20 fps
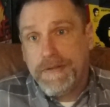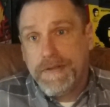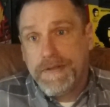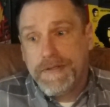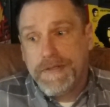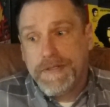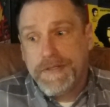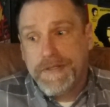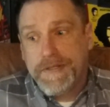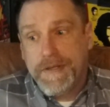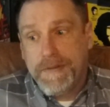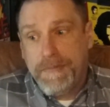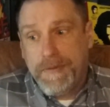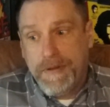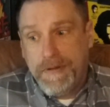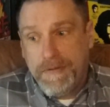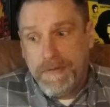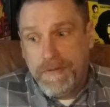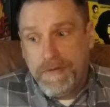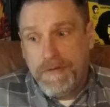this is
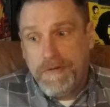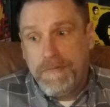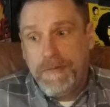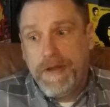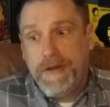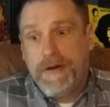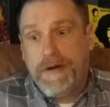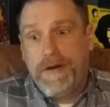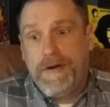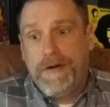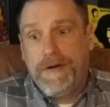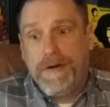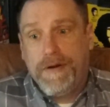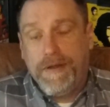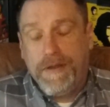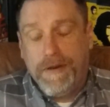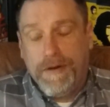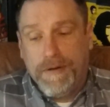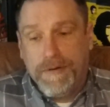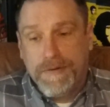something a little bit harder.
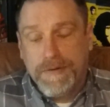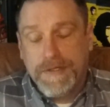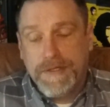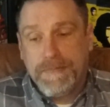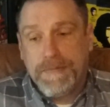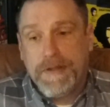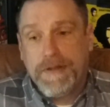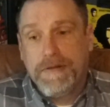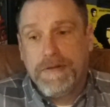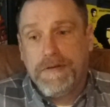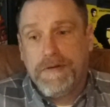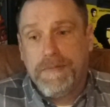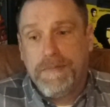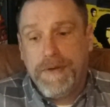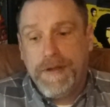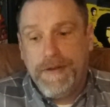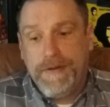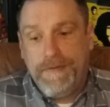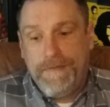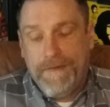You know, something a little
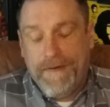bit.